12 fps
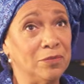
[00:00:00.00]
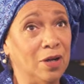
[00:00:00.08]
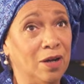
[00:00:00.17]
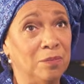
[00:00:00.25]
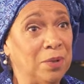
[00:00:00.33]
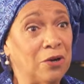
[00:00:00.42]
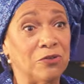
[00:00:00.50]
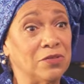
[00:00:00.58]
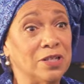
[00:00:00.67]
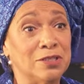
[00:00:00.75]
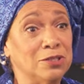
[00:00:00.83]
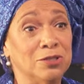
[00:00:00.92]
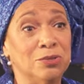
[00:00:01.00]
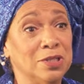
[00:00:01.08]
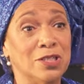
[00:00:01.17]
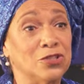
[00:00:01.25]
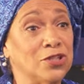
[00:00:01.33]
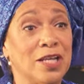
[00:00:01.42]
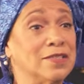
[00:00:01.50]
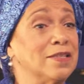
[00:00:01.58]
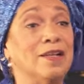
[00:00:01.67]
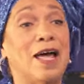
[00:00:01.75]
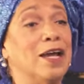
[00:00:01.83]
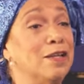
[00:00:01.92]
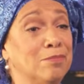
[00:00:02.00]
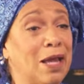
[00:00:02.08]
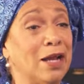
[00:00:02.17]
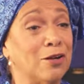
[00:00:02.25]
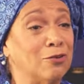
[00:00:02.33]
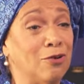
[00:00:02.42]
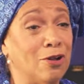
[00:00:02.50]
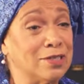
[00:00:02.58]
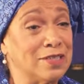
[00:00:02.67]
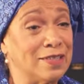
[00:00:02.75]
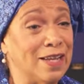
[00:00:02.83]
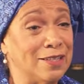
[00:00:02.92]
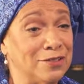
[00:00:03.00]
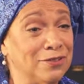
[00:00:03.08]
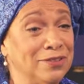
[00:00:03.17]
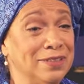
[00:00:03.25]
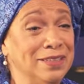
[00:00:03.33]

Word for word: uh, better thing to do than to chase the lion back across the desert.